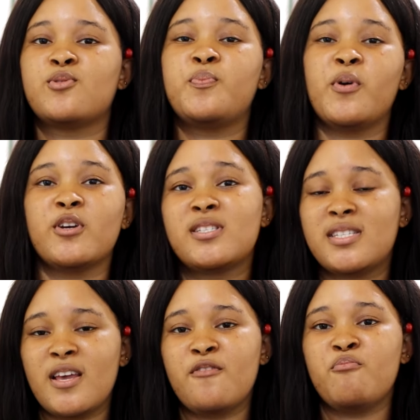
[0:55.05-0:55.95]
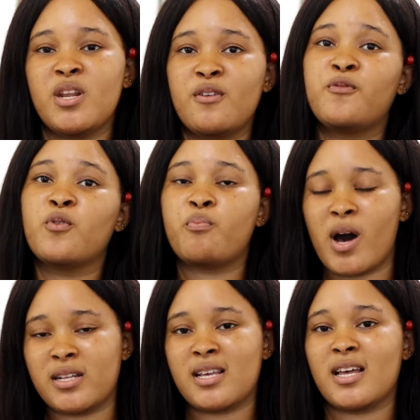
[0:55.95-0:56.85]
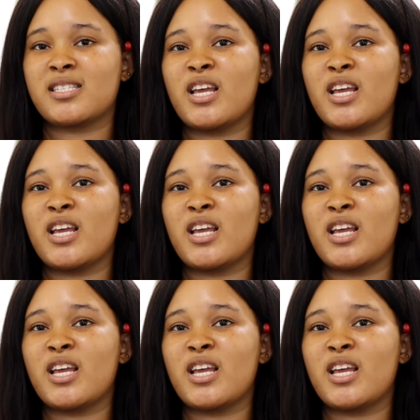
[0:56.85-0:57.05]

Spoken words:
to perceive meaningful patterns